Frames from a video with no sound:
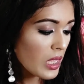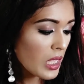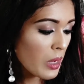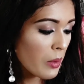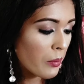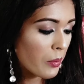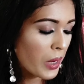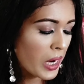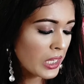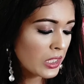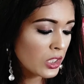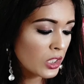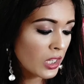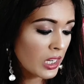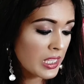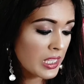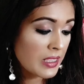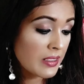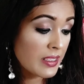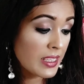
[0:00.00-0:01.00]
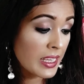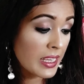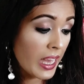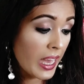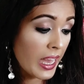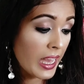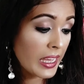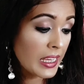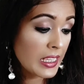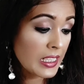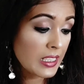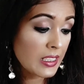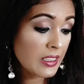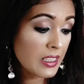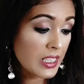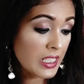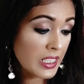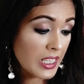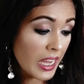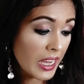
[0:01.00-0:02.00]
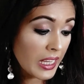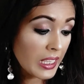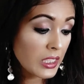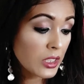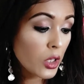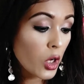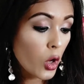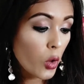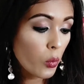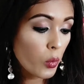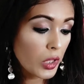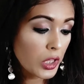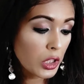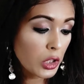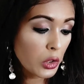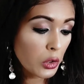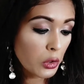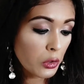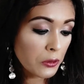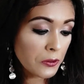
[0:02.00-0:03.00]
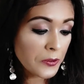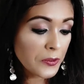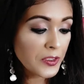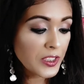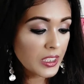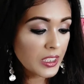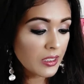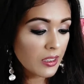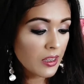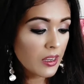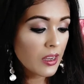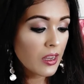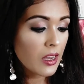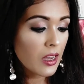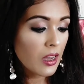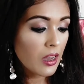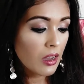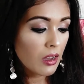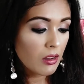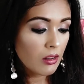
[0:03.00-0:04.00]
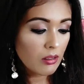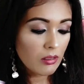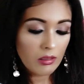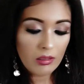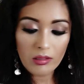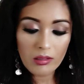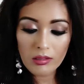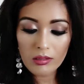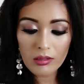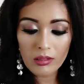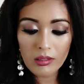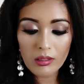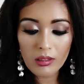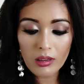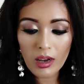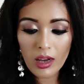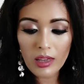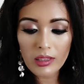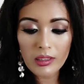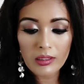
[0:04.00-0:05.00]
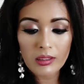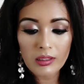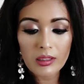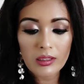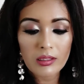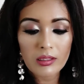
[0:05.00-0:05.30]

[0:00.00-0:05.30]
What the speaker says: brush cleansing egg is detailed with grooves. I think